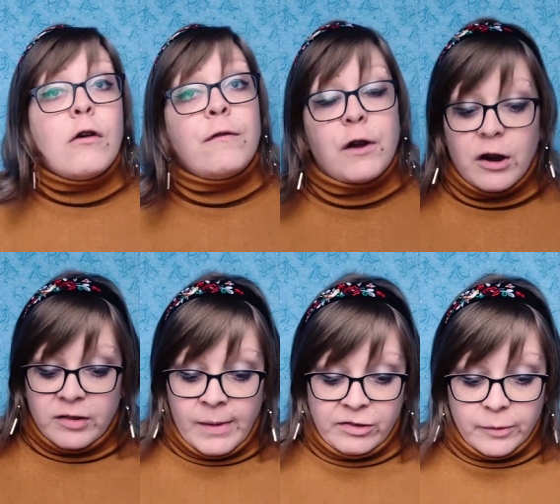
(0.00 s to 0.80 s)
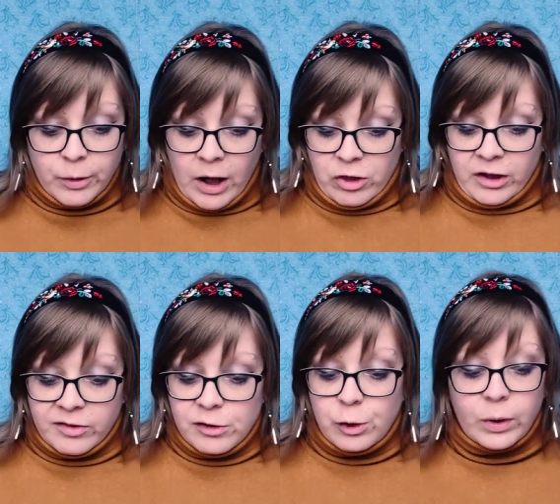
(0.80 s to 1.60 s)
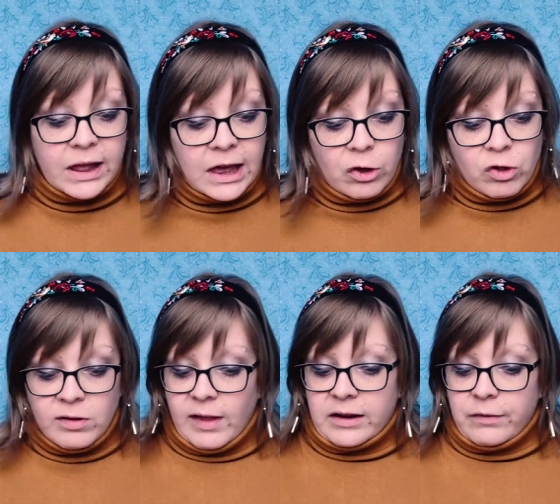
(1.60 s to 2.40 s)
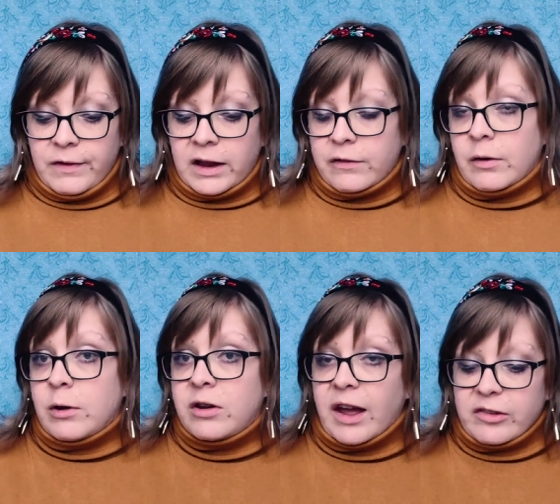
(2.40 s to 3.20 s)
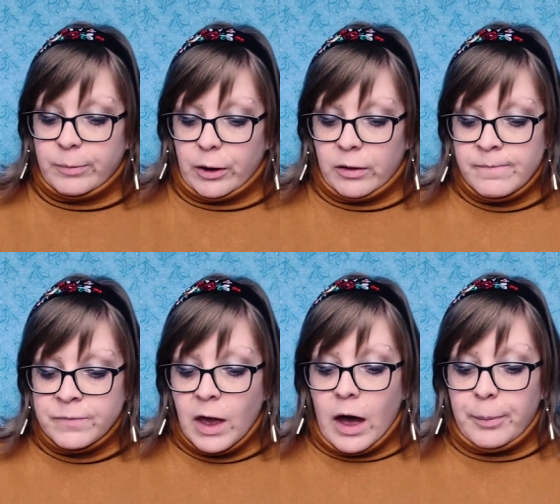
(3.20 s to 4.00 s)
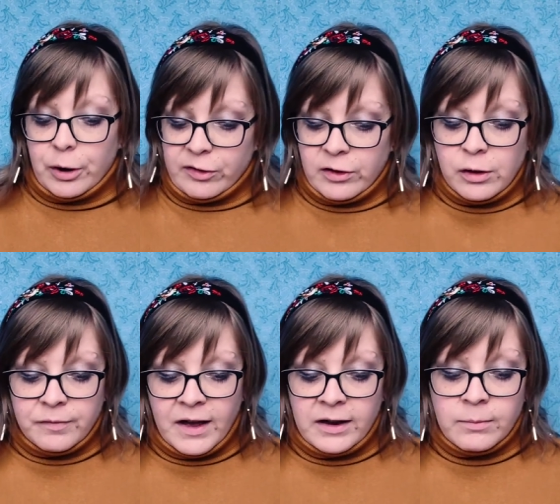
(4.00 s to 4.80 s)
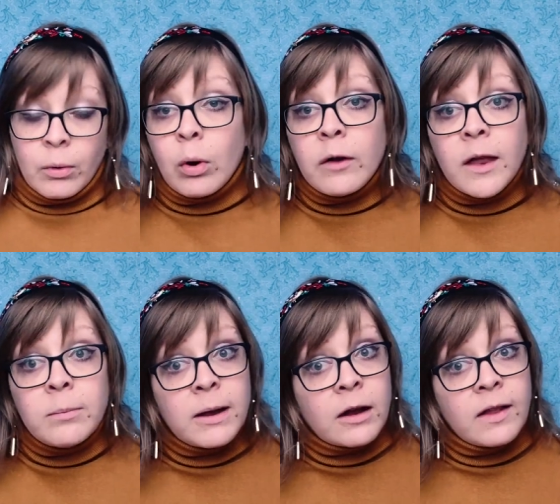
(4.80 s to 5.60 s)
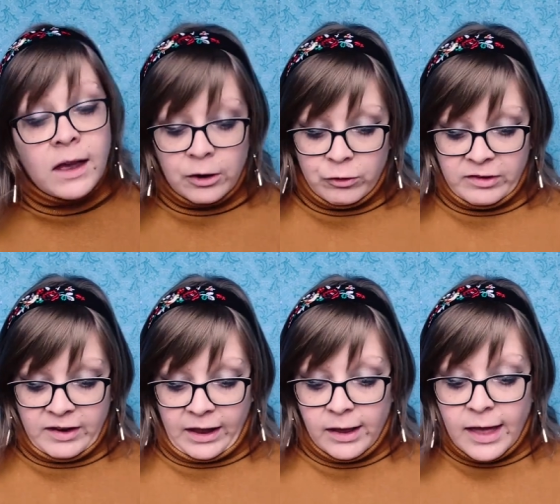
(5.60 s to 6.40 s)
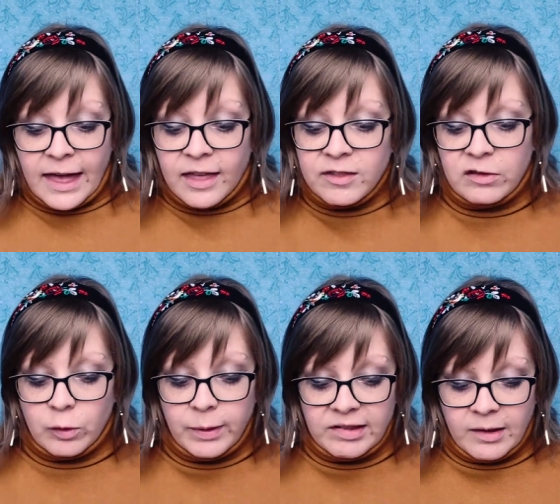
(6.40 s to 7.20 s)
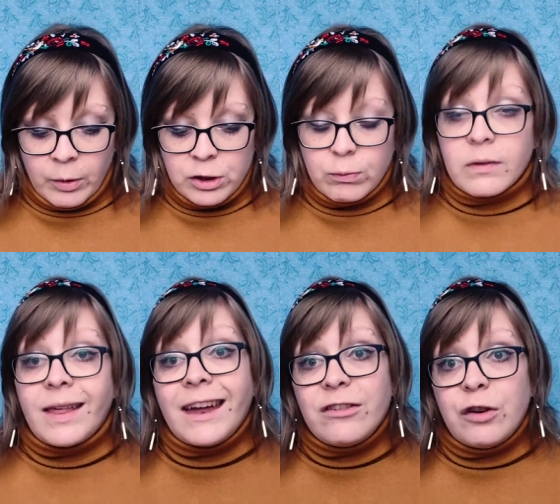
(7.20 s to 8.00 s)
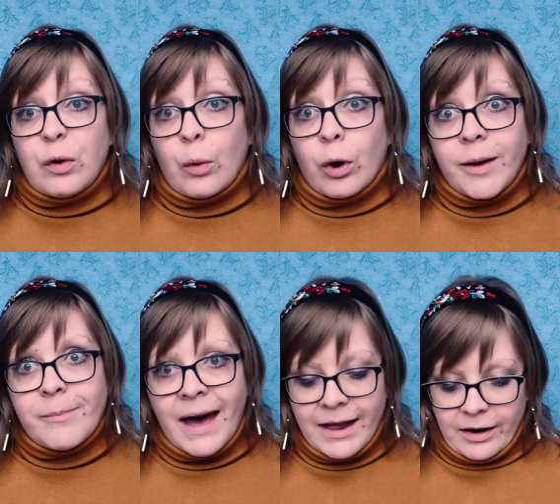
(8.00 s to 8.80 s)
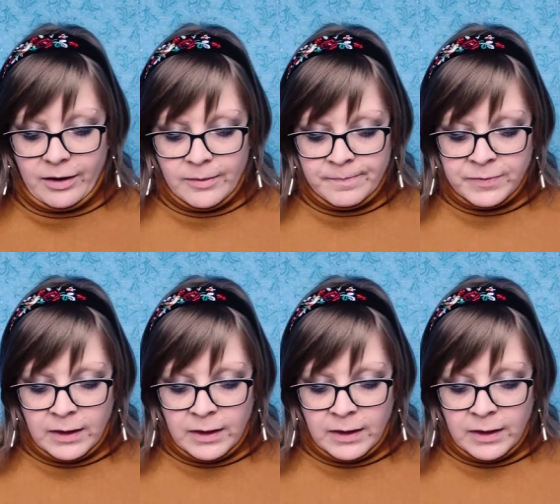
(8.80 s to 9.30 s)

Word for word: For your semester projects, you will each select a figure from your textbook, a person you find more than merely interesting. This will be someone you relate to or admire,